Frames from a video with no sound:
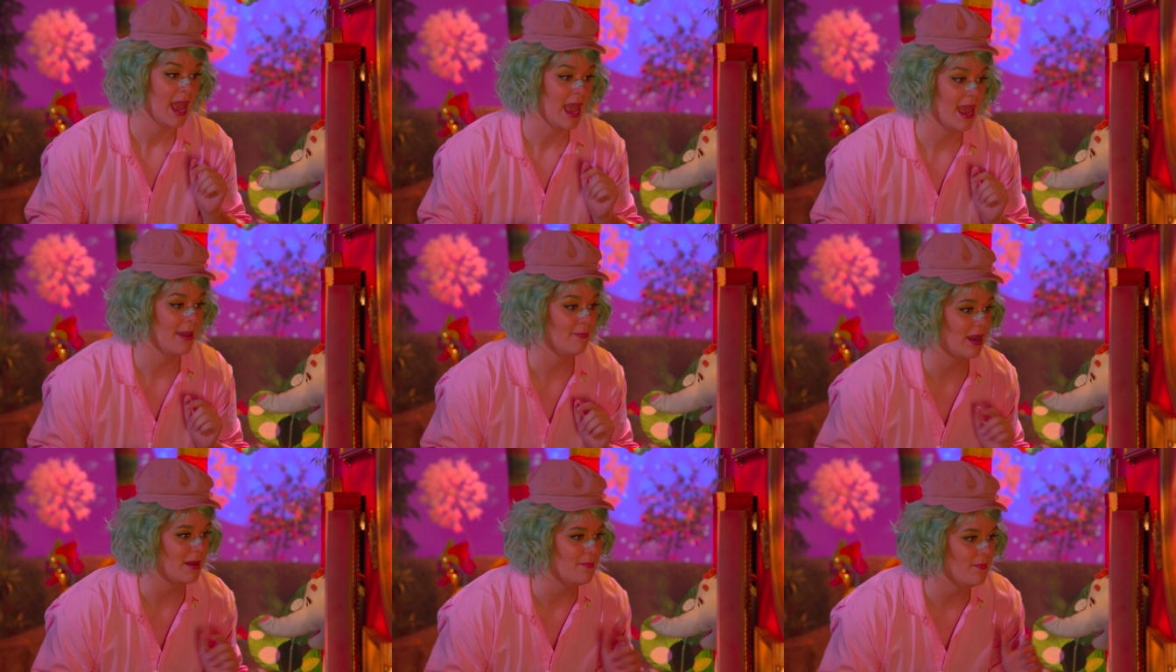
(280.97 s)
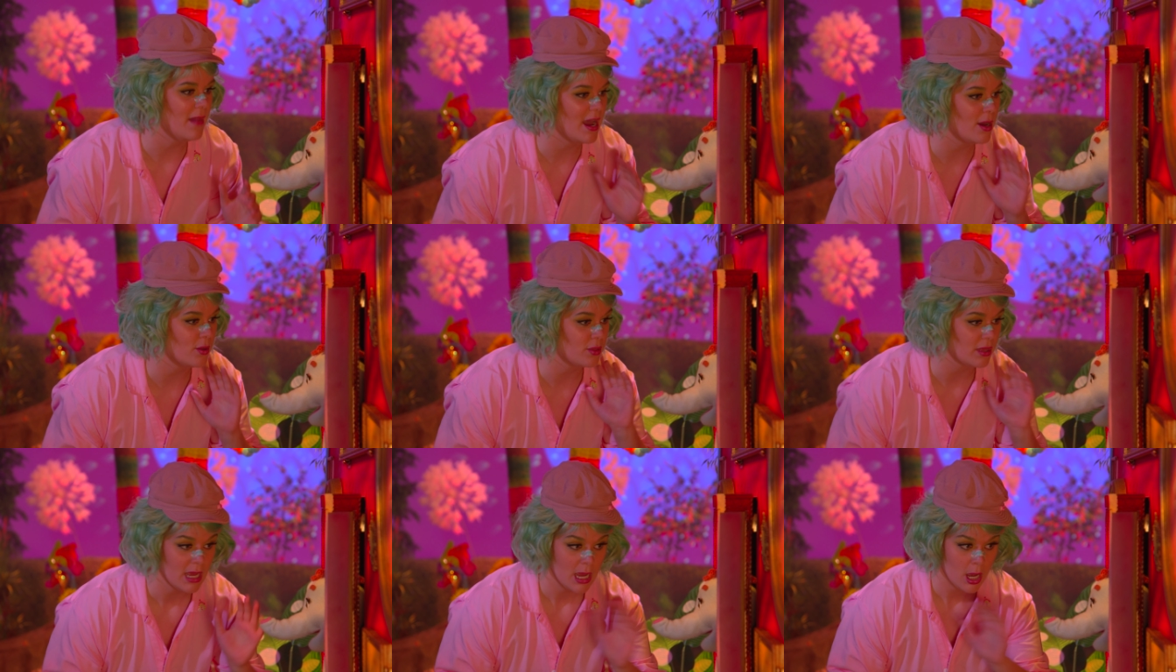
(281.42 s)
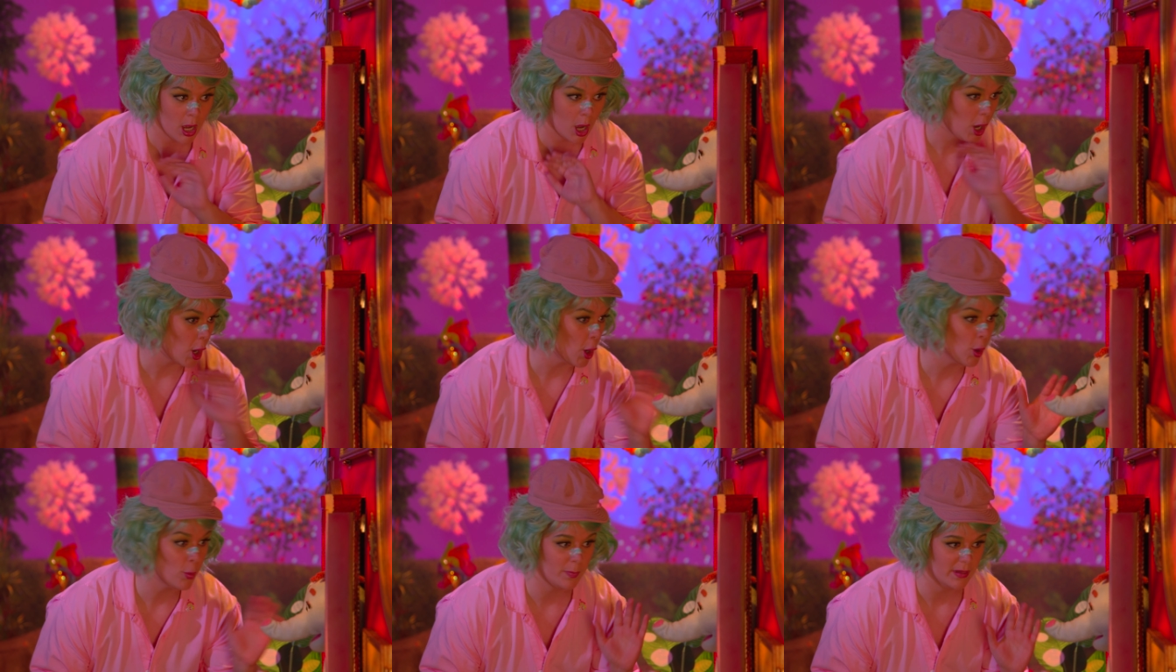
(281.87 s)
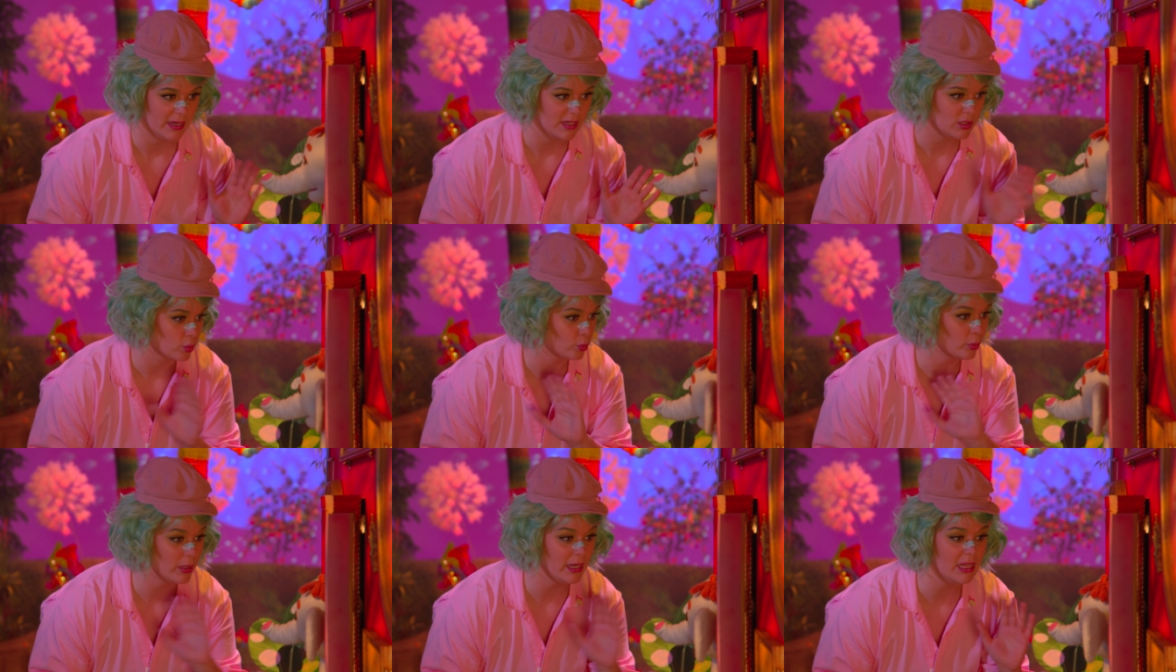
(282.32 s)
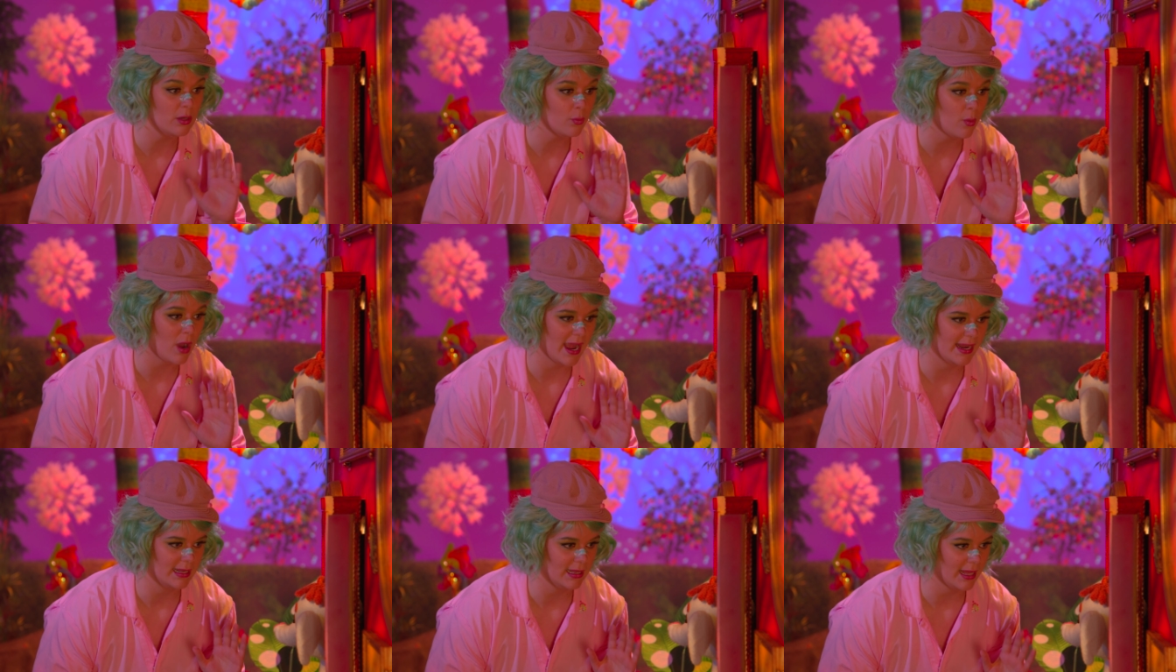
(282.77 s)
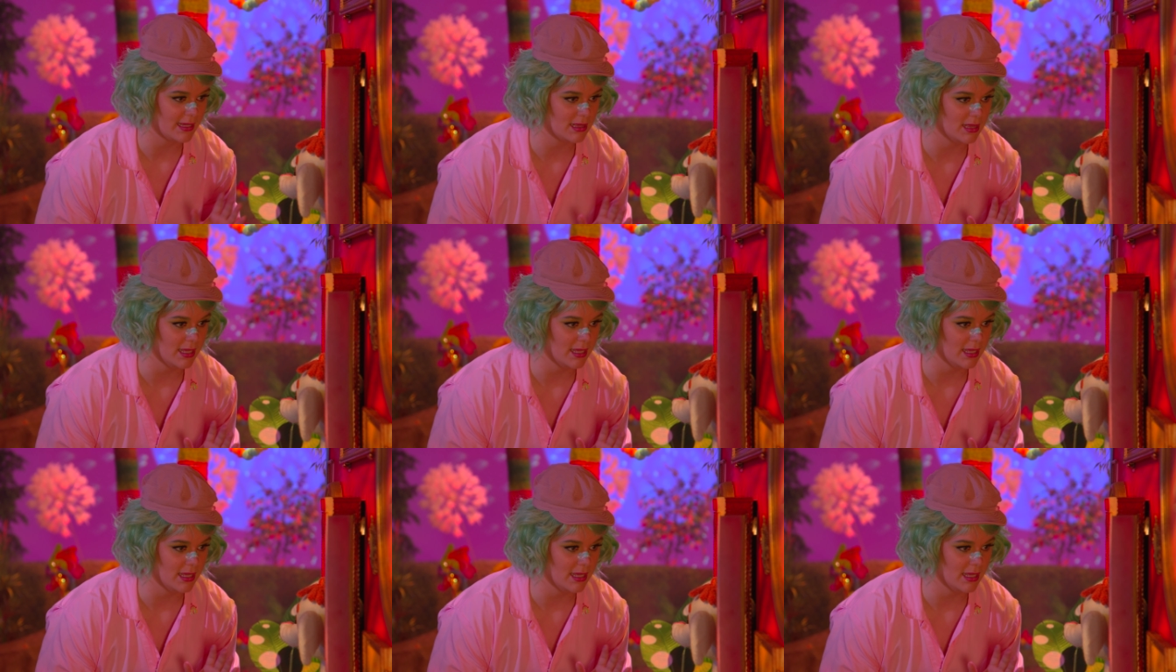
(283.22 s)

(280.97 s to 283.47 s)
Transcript: And my mouth opens really wide like